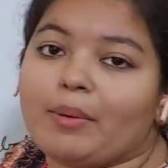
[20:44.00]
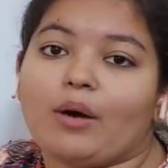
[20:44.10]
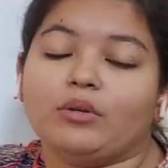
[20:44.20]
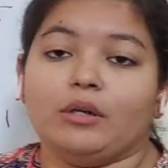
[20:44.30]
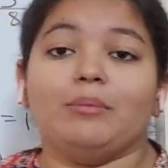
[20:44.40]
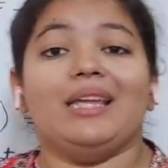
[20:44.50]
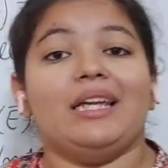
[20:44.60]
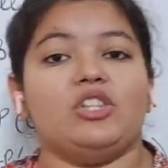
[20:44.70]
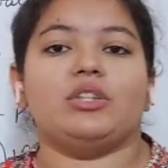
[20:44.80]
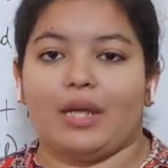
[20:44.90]
outcome
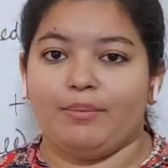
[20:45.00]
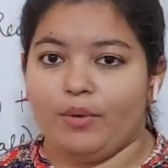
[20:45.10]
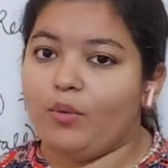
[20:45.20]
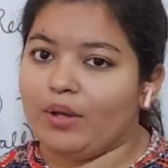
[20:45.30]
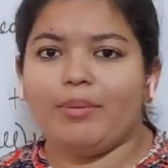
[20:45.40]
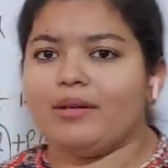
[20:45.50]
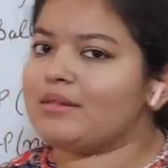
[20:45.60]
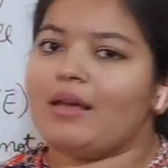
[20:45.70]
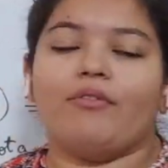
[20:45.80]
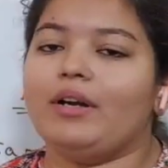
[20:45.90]
each time. Okay, because
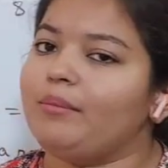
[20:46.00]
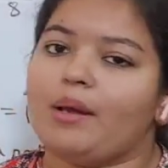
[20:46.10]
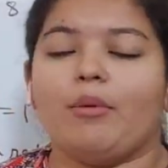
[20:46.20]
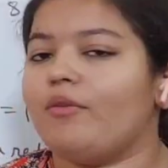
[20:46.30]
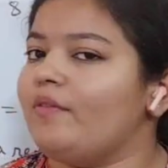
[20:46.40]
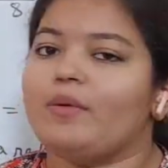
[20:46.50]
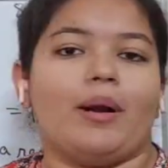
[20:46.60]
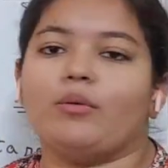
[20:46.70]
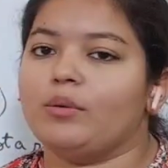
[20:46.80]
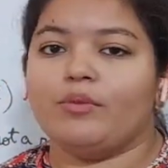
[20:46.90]
every time number of favorable
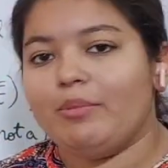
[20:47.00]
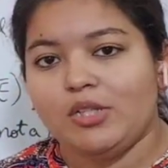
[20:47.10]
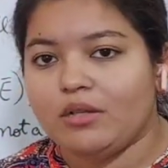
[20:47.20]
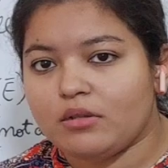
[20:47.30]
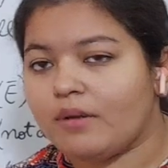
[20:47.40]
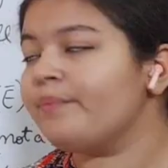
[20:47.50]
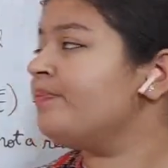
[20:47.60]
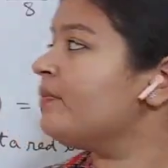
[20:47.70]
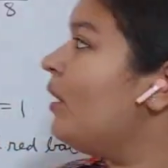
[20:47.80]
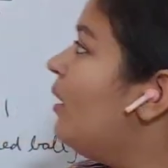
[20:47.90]
outcome will be changed,
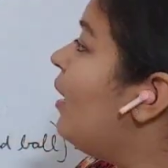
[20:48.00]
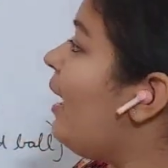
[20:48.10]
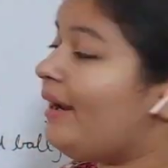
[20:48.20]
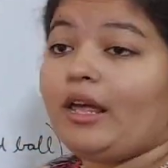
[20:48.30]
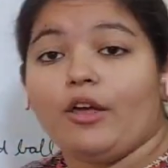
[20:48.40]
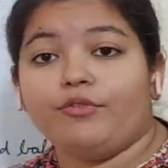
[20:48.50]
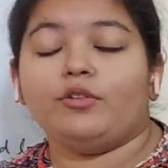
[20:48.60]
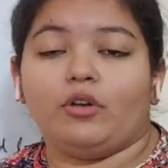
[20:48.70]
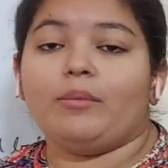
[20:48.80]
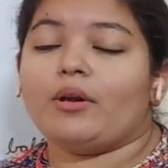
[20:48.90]
and if total
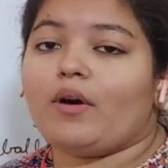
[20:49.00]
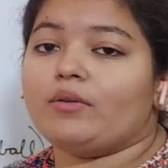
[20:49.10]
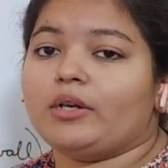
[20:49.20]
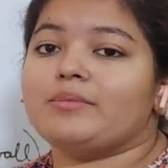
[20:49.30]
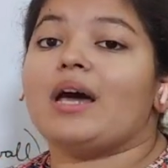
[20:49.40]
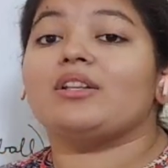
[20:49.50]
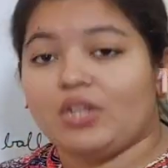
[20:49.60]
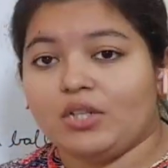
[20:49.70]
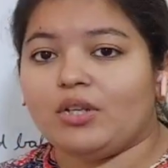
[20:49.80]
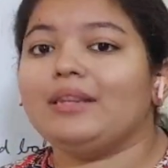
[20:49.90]
number of outcomes are
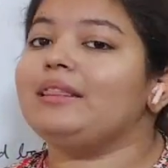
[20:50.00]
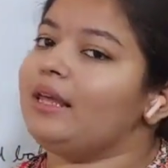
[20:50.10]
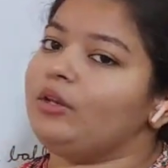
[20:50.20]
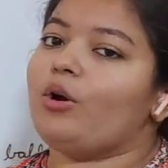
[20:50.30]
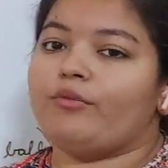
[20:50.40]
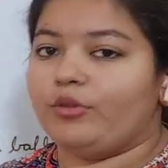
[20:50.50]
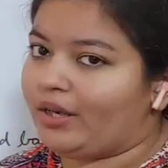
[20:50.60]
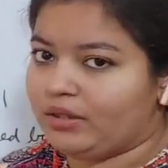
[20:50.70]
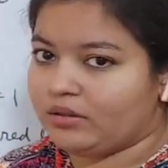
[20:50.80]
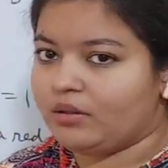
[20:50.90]
changing, then you have to write it.
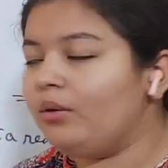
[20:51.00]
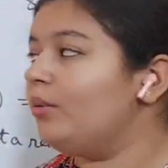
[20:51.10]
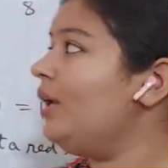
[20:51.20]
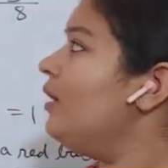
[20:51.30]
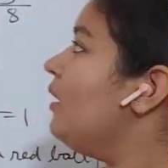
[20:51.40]
Okay,